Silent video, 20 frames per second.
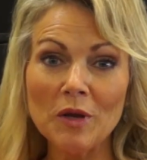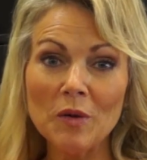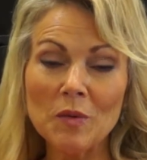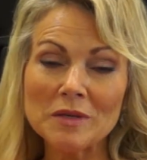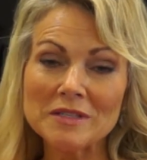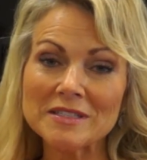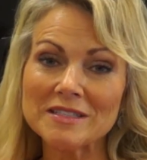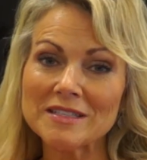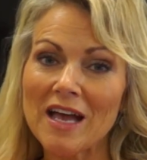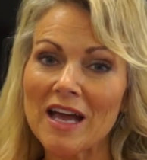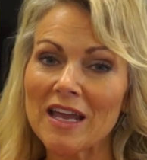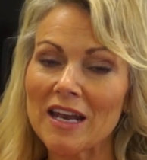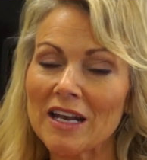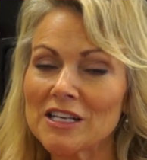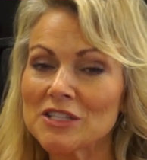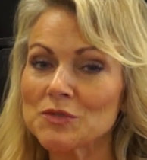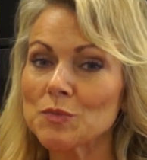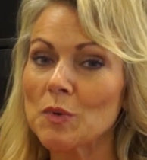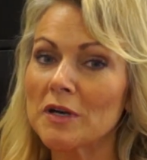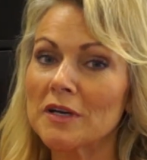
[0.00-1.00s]
go inside, I
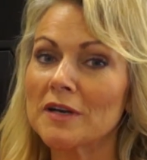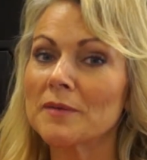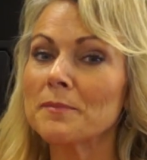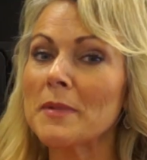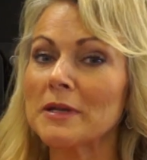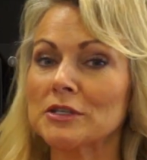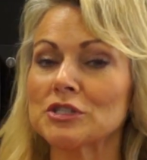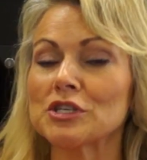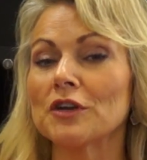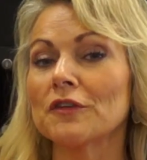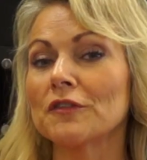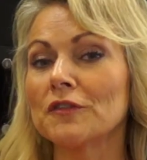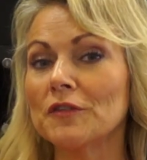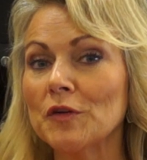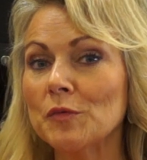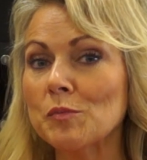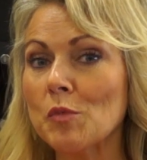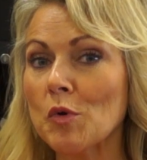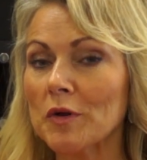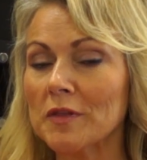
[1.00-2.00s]
just wanted to mention a
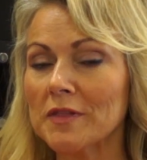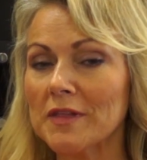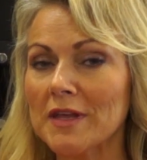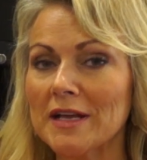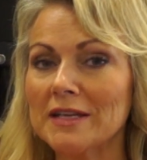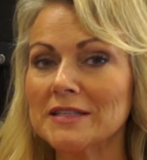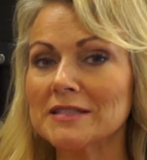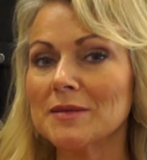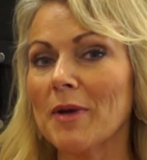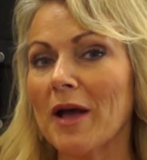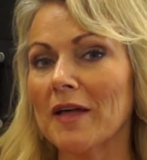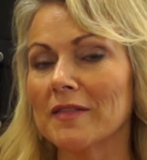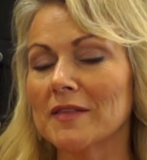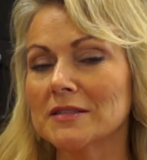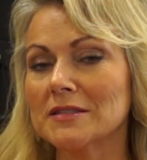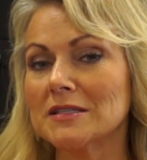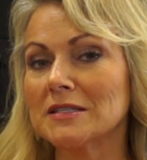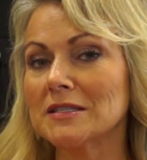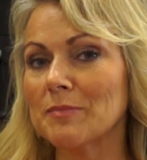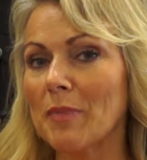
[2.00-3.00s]
few more things about
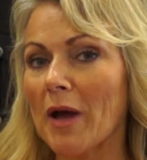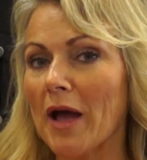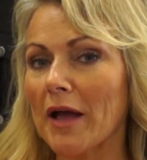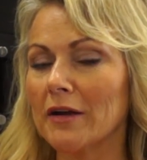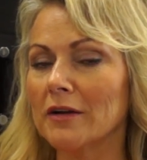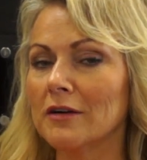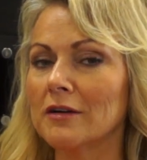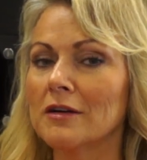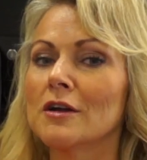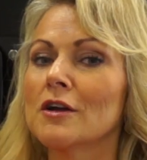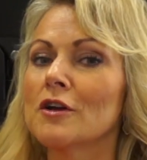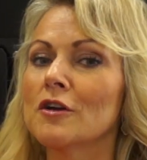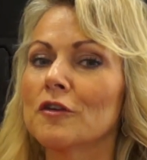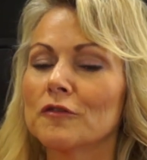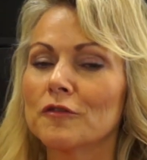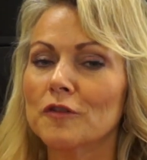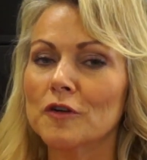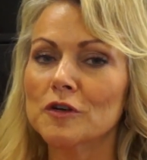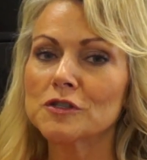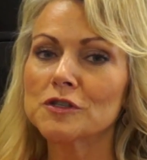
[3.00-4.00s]
this Aspire.
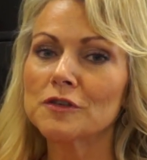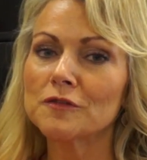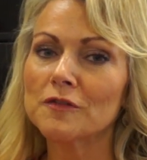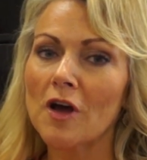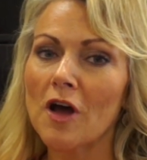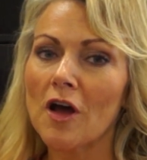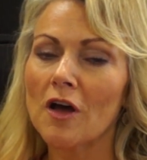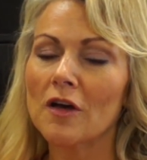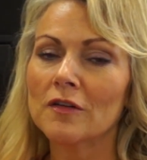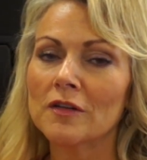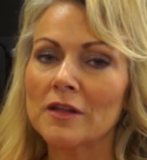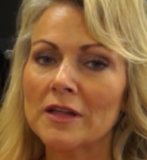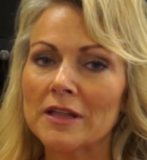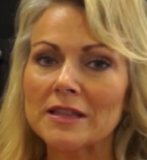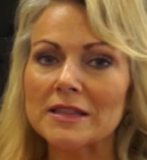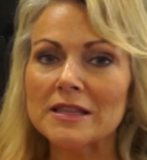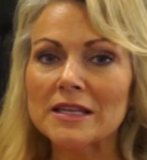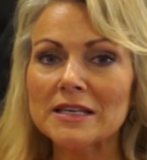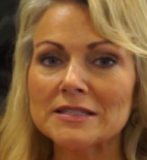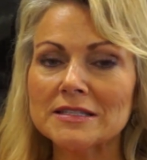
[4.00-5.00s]
First of all,
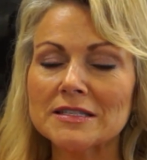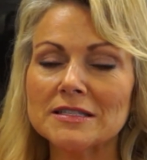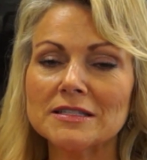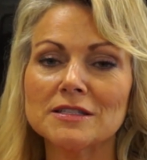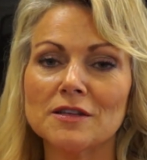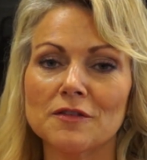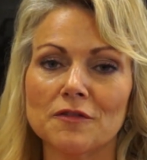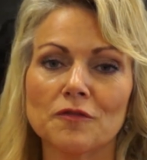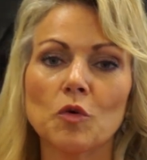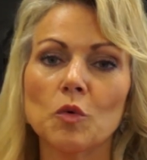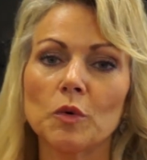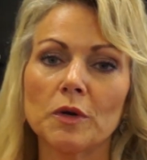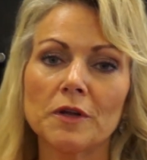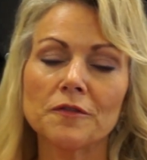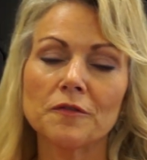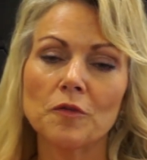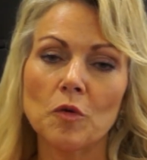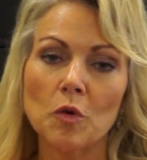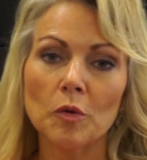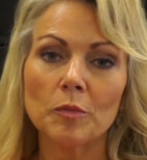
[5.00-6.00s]
this is the
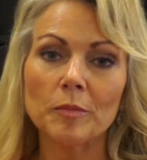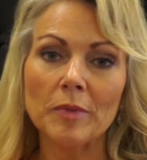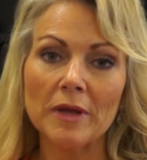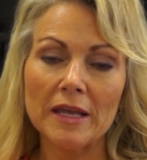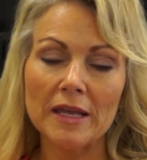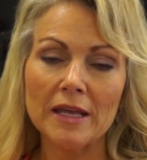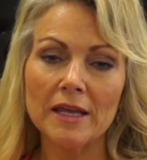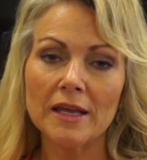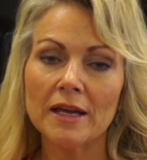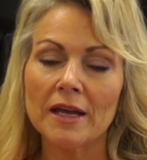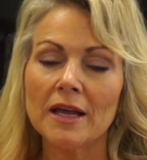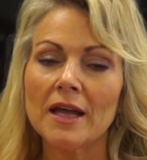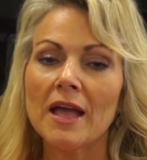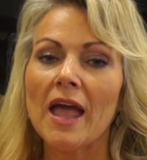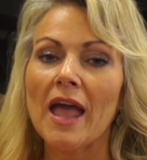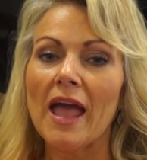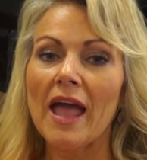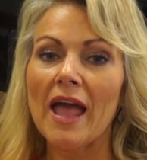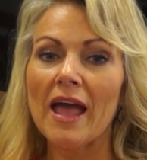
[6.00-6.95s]
44B,